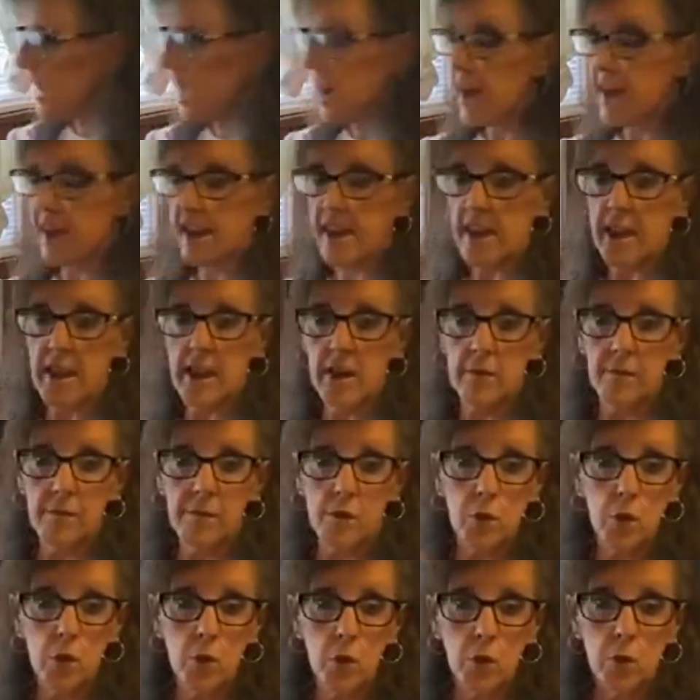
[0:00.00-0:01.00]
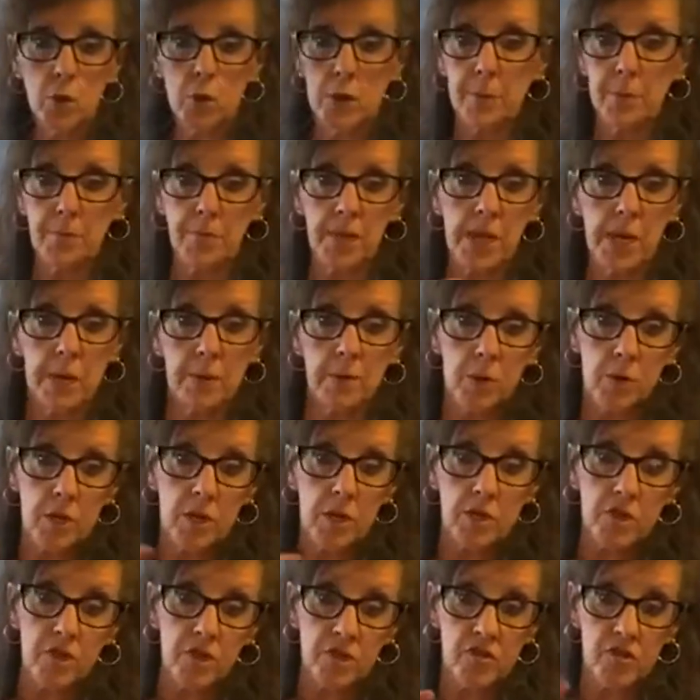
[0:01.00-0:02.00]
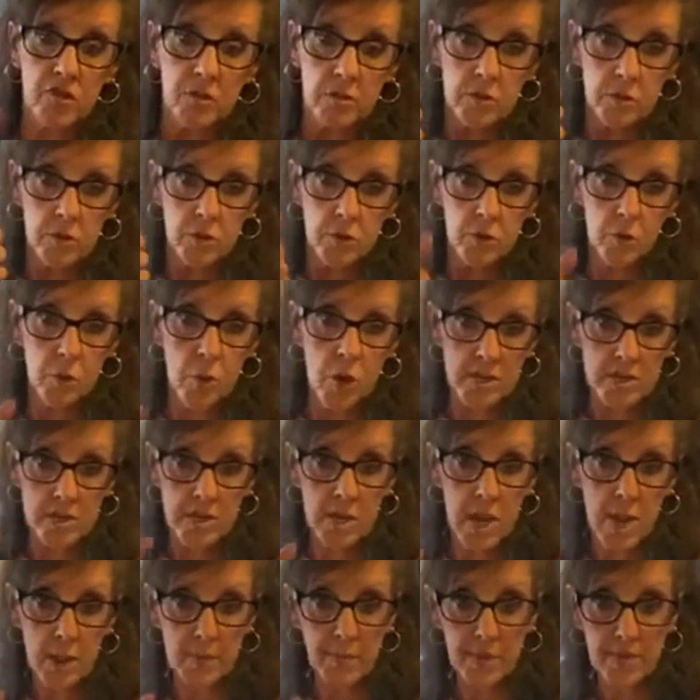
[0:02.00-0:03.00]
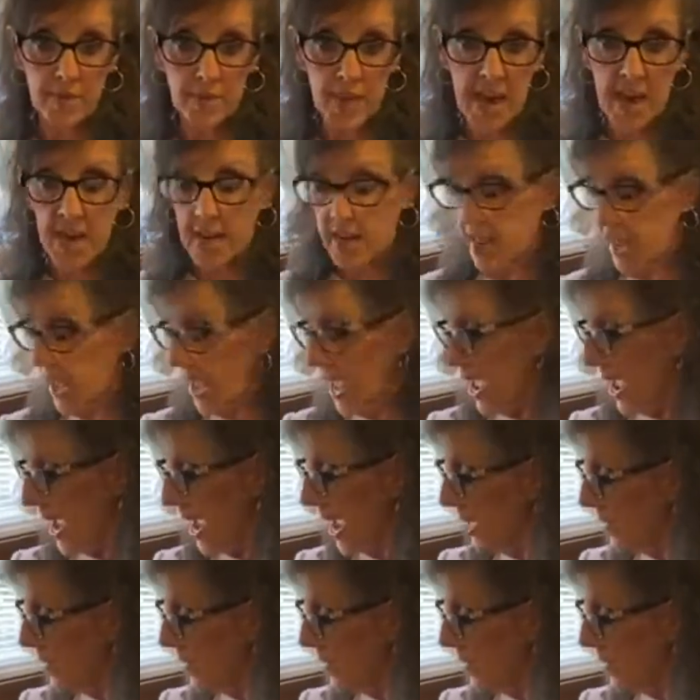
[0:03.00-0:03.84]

then I have Cool Whip that I'm going to just do on top of that.